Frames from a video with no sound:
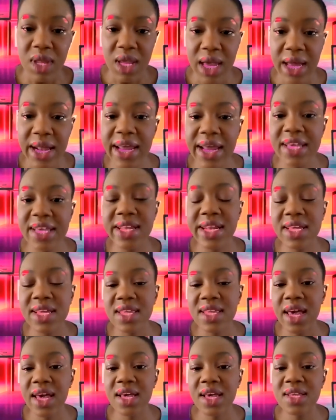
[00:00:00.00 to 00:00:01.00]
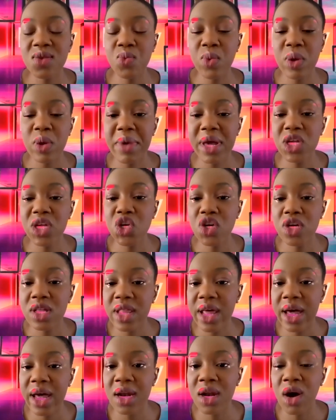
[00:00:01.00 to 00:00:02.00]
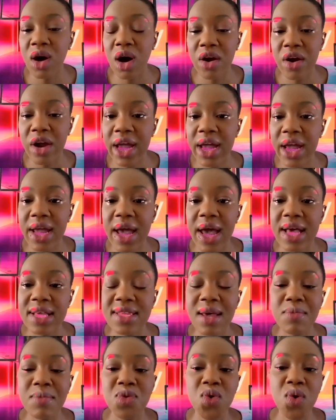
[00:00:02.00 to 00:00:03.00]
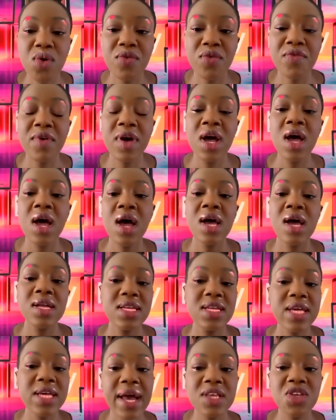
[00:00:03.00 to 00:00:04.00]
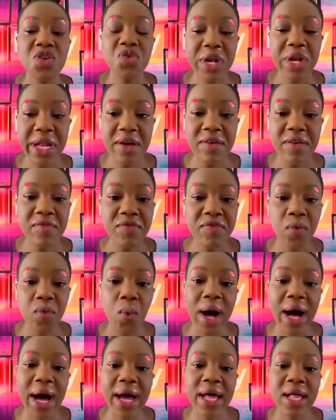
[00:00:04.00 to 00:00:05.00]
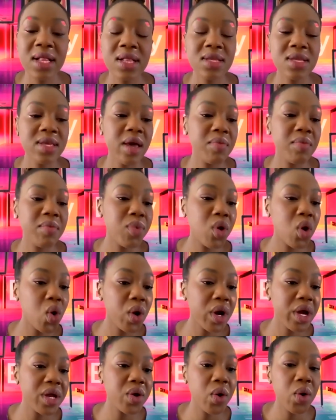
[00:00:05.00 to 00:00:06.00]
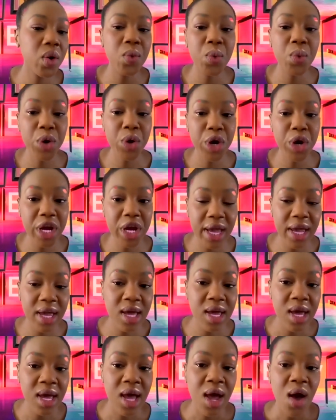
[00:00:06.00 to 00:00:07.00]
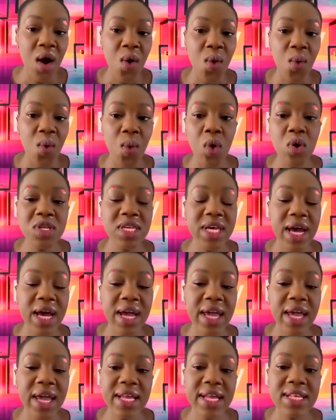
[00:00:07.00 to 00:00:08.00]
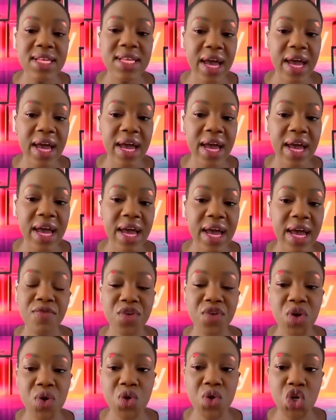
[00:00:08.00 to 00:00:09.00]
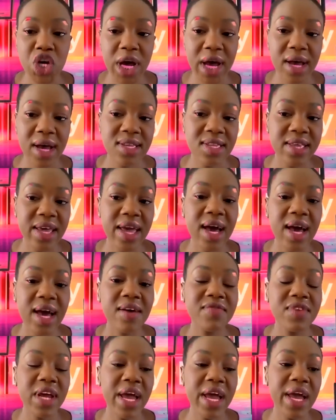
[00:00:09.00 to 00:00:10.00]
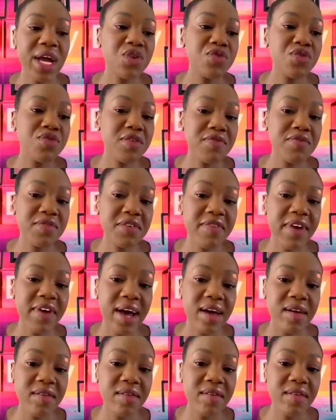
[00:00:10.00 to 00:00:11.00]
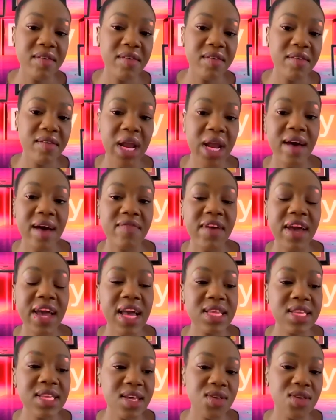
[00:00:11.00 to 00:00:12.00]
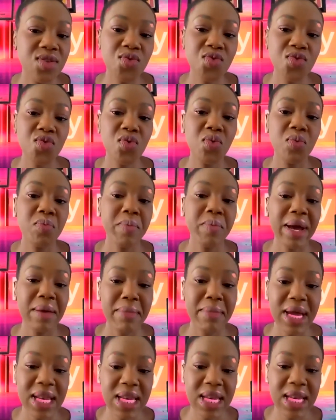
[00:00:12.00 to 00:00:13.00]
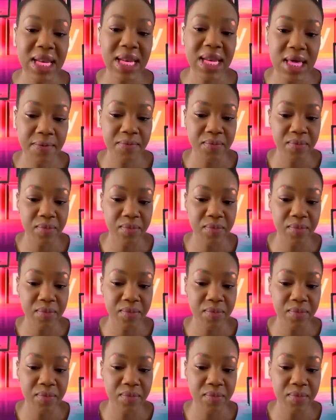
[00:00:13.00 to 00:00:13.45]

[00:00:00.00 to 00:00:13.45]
Leslie says, we mentioned that an RA has some sort of tax relief whilst employed or working. Won't I get tax in the future, say after age 55, when I have access to my money?